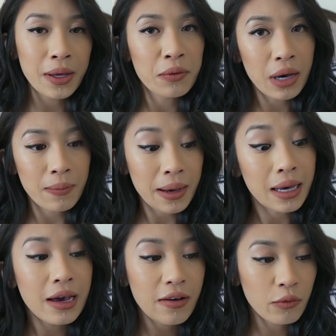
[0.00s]
the way, my
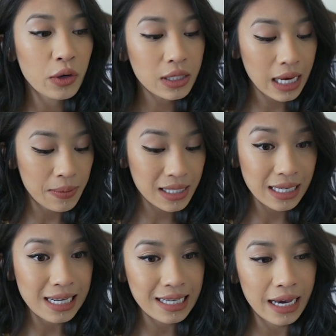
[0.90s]
real name is
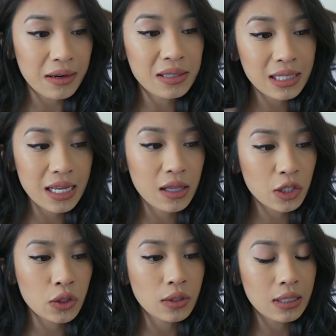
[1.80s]
Cindy Dale. Cindy
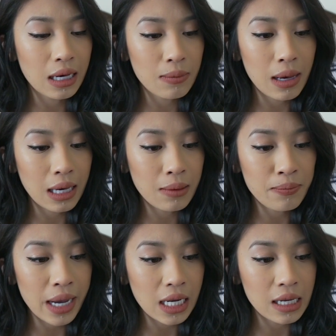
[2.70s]
Latruse is like my
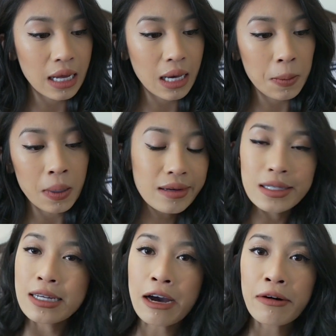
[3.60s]
maiden name. This
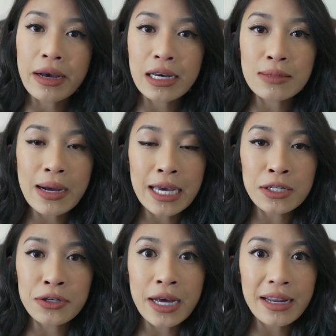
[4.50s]
is now, I guess, my
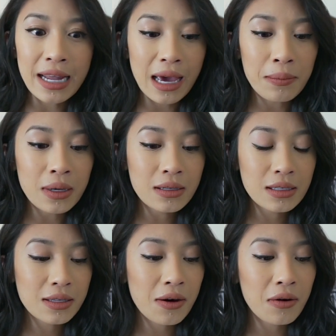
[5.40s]
internet name.
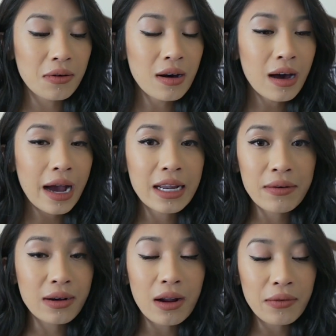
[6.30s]
So I never
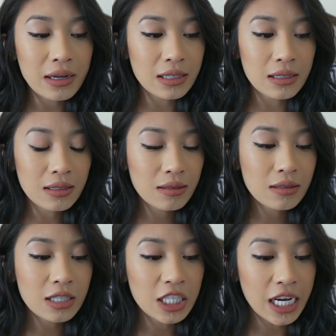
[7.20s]
got around to
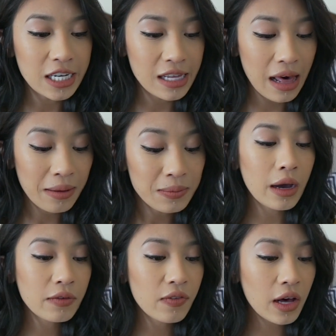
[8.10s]
changing that. I
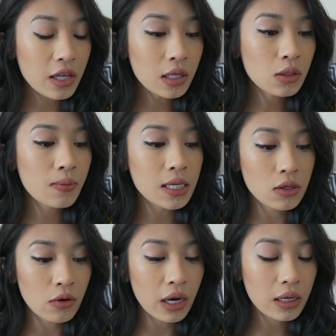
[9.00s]
thought this would be so
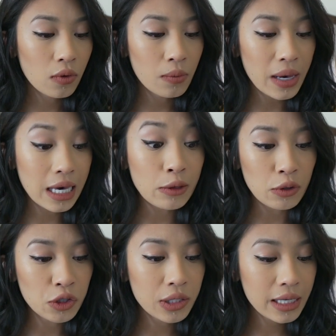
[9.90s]
great, or making
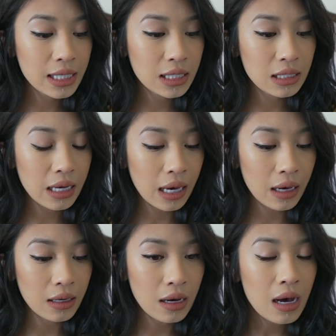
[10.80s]
grocery lists,
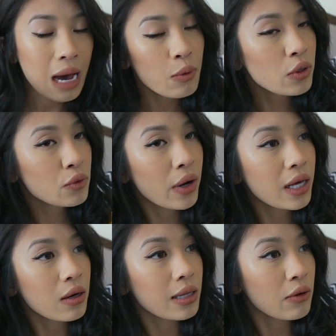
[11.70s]
and I'm always writing
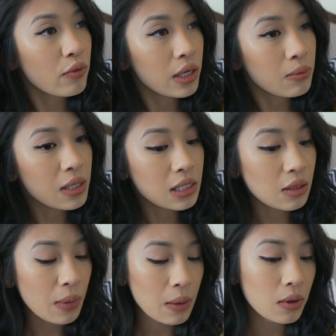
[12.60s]
on like random pieces of
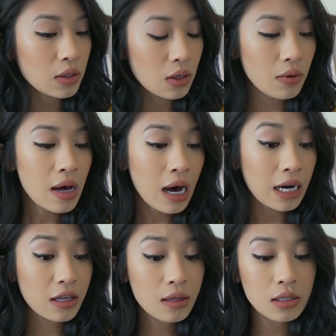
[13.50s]
paper, so I
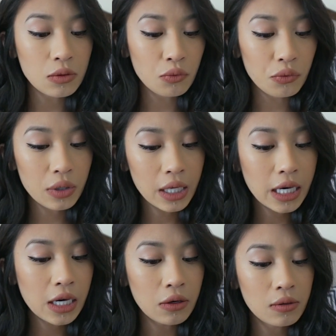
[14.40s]
thought this is really
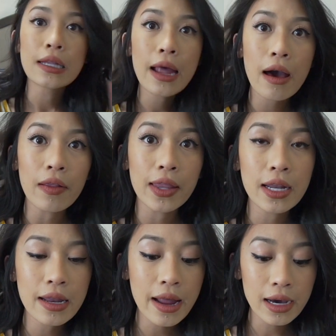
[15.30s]
cute. Now, the
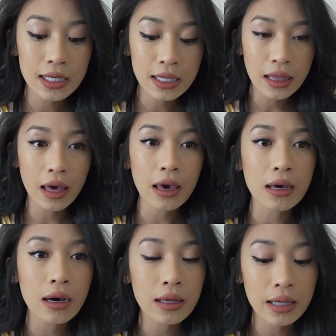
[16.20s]
next thing
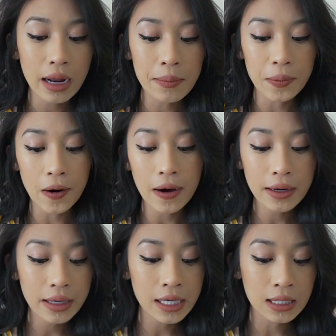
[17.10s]
that I bought
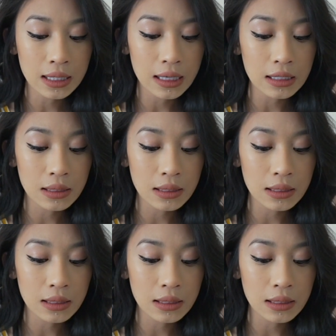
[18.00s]
is this